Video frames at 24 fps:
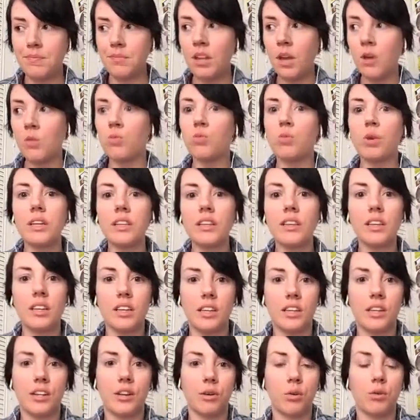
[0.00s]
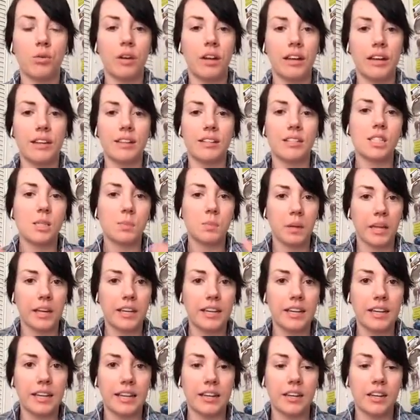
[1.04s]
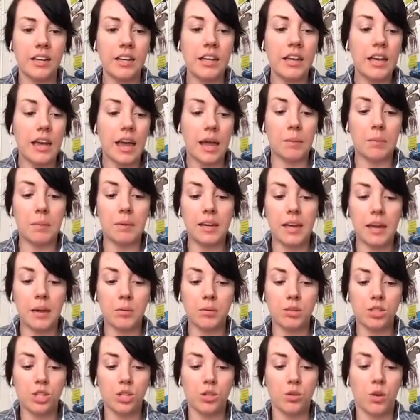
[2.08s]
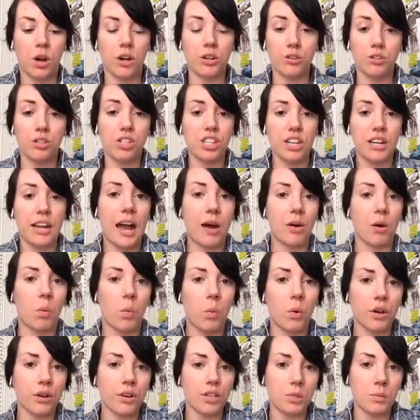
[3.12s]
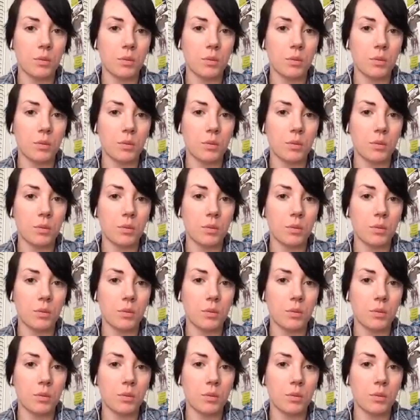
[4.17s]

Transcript: really, explain it and be able to understand how it works.